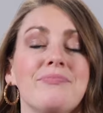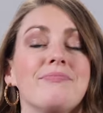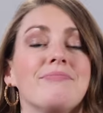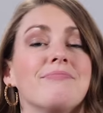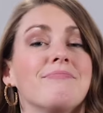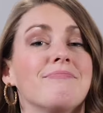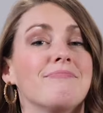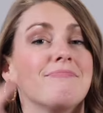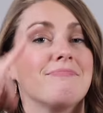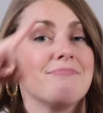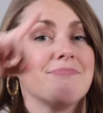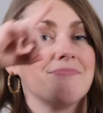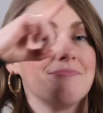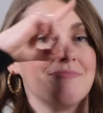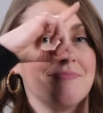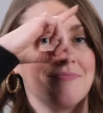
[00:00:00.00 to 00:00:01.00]

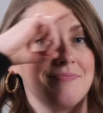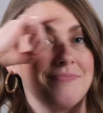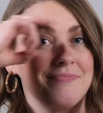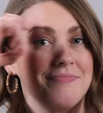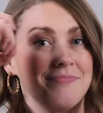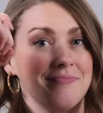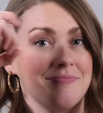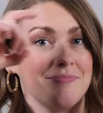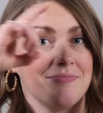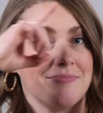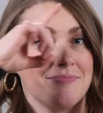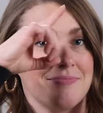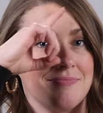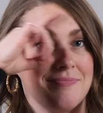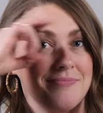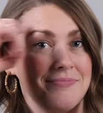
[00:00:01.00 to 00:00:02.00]

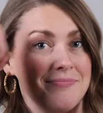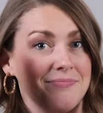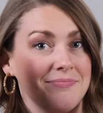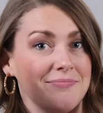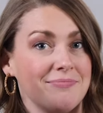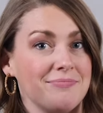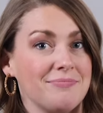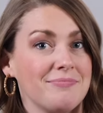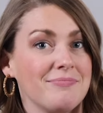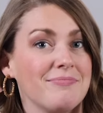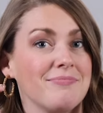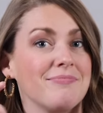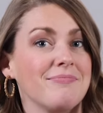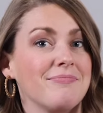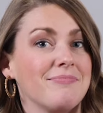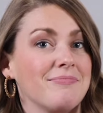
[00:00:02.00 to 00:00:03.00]

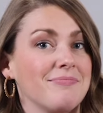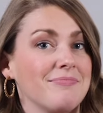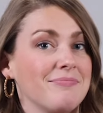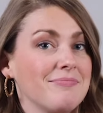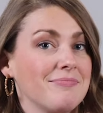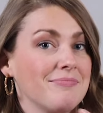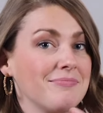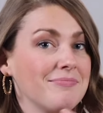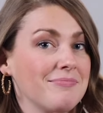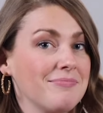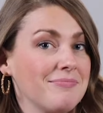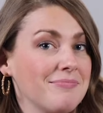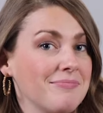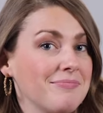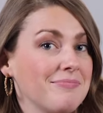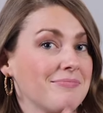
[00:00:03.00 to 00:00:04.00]

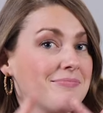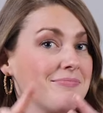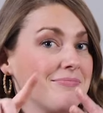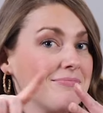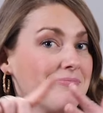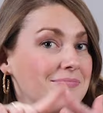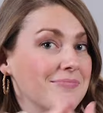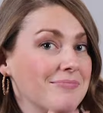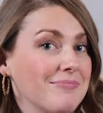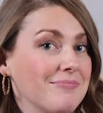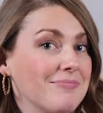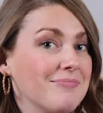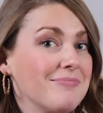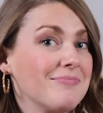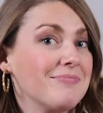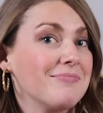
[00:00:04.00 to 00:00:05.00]

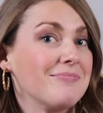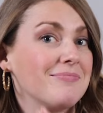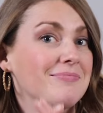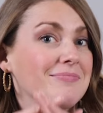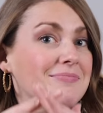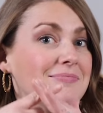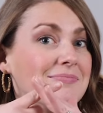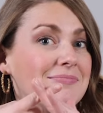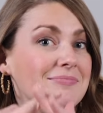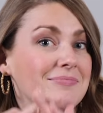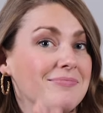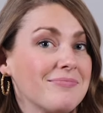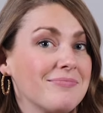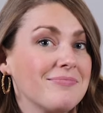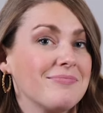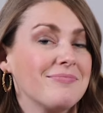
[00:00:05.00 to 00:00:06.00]

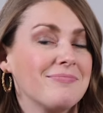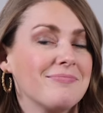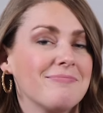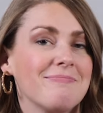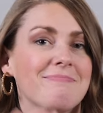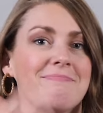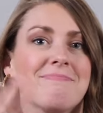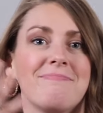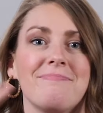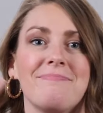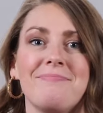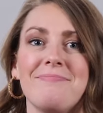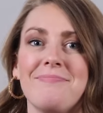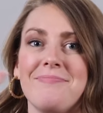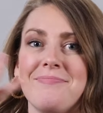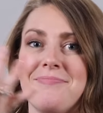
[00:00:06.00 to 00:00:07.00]

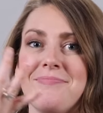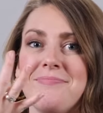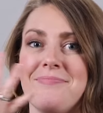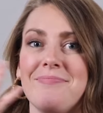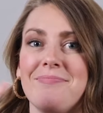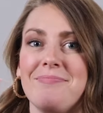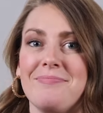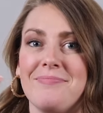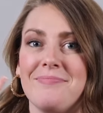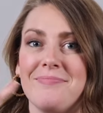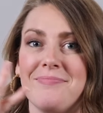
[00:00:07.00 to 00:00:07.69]
(silence)